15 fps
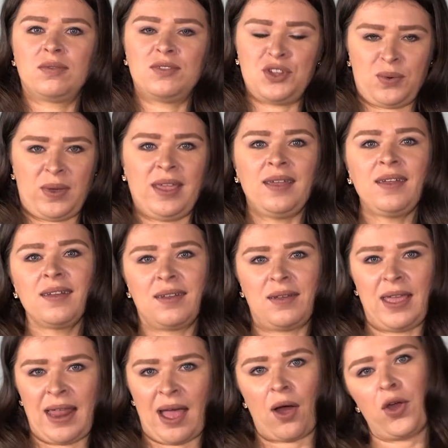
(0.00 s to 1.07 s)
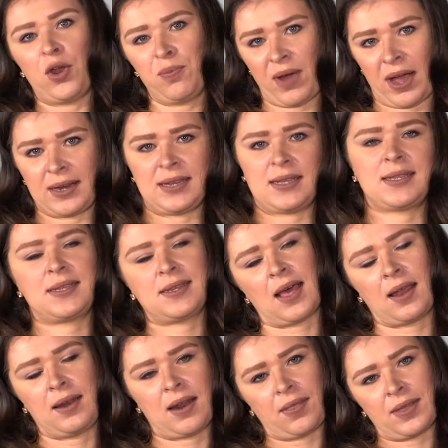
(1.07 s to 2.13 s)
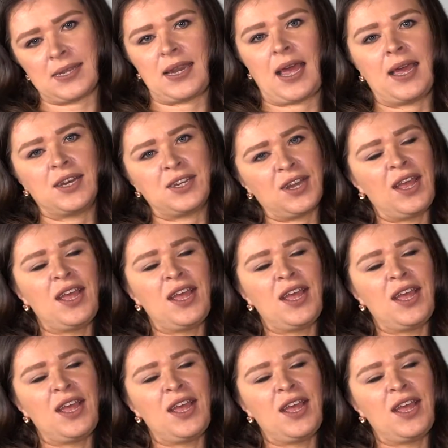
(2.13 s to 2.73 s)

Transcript: doing in our own practice at another stage.